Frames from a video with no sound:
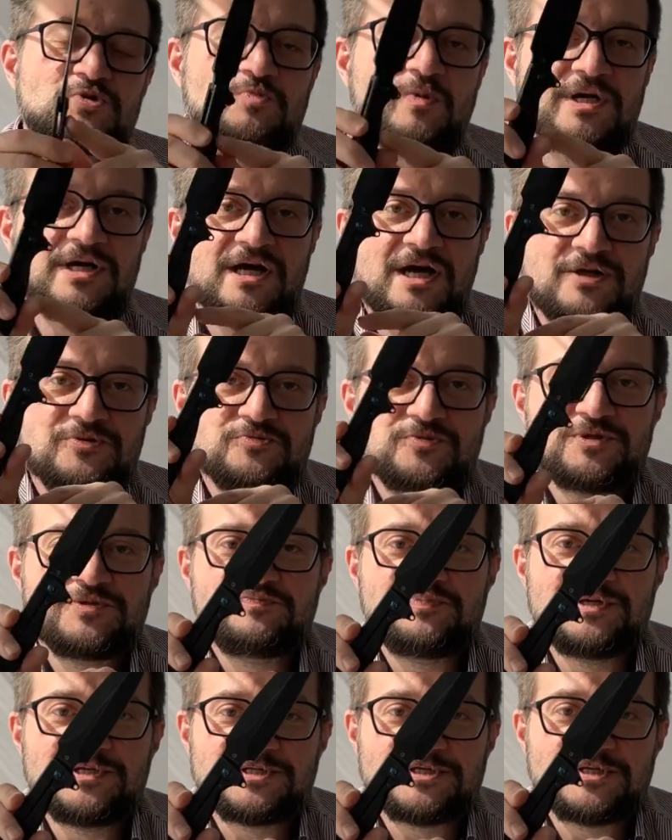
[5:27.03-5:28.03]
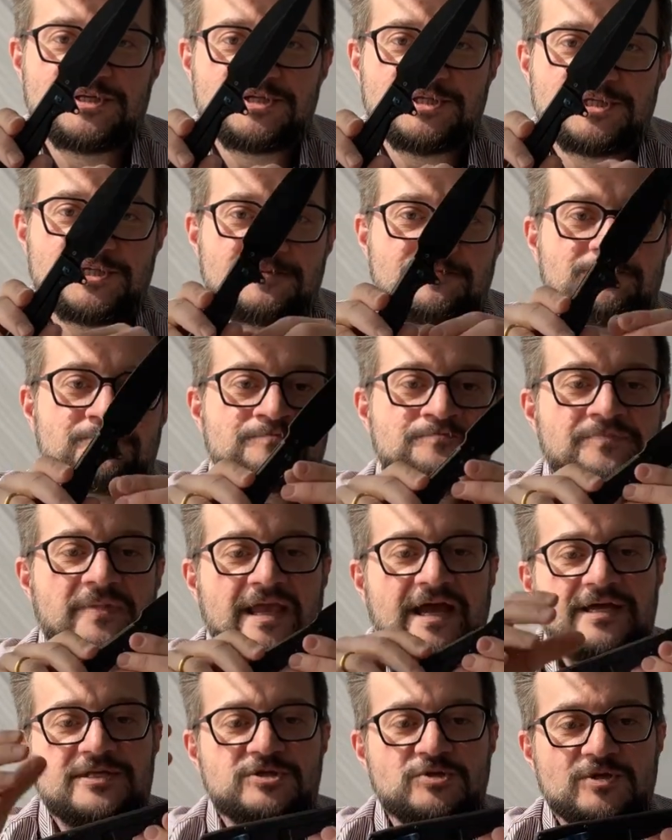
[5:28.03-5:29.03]
100 pieces.
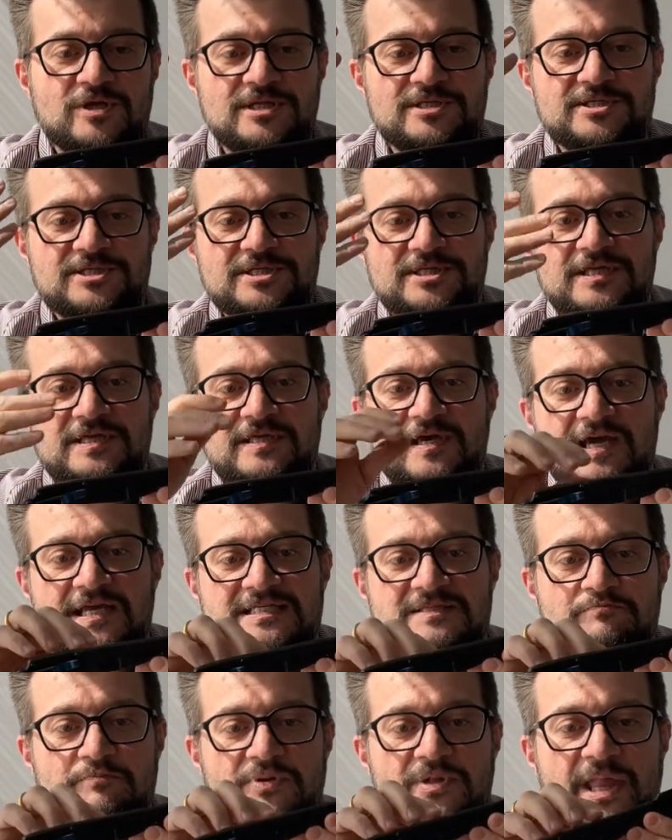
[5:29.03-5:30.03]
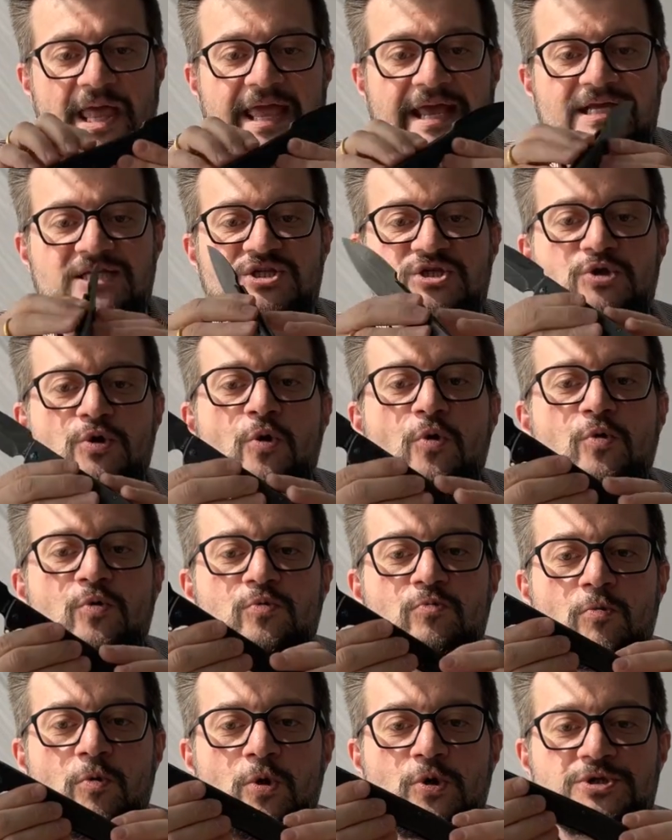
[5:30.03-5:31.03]
As you can see, it has black
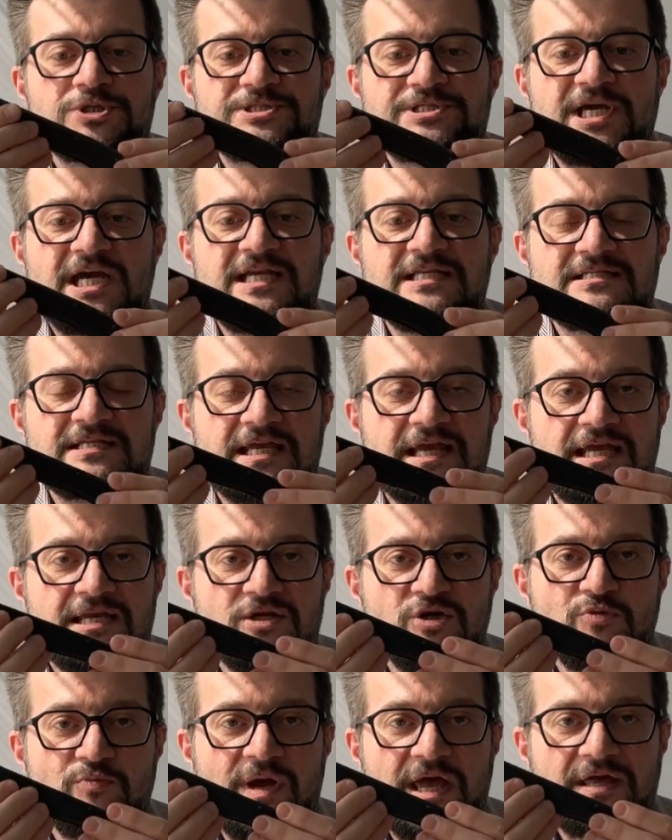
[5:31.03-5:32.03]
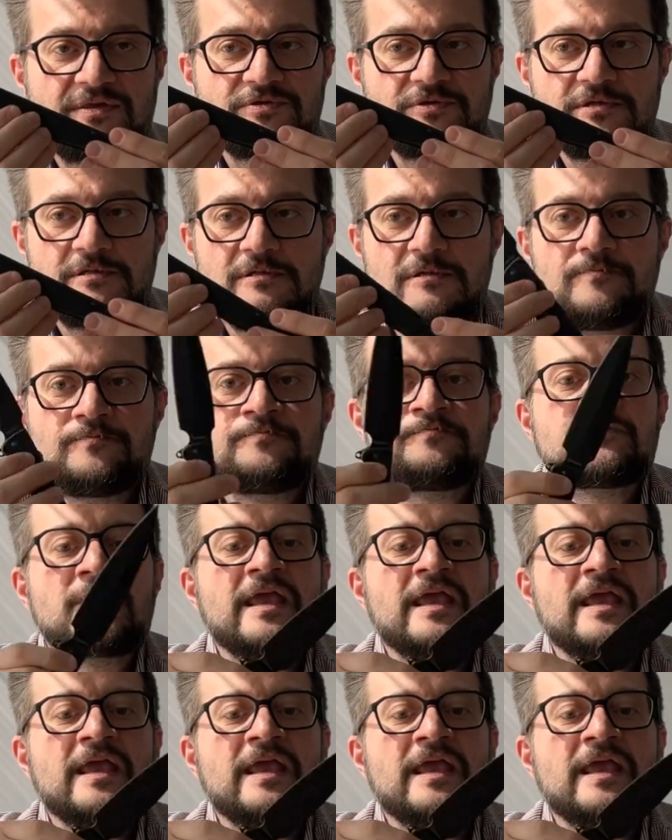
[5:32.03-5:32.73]
stone washed titanium handle.